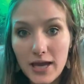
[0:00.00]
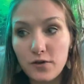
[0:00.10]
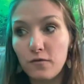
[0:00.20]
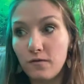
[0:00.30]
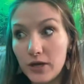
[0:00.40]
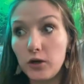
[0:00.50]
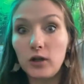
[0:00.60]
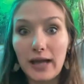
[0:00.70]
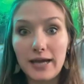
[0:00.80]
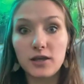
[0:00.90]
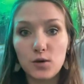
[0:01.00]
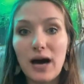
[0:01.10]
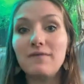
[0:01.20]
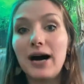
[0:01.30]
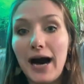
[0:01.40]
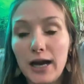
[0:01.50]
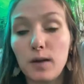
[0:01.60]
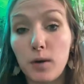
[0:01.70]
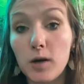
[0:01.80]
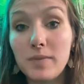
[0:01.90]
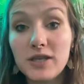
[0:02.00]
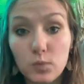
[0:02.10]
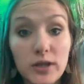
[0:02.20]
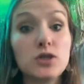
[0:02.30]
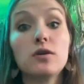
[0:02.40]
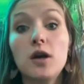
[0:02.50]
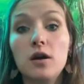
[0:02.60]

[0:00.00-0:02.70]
you feel like you have a higher purpose, which,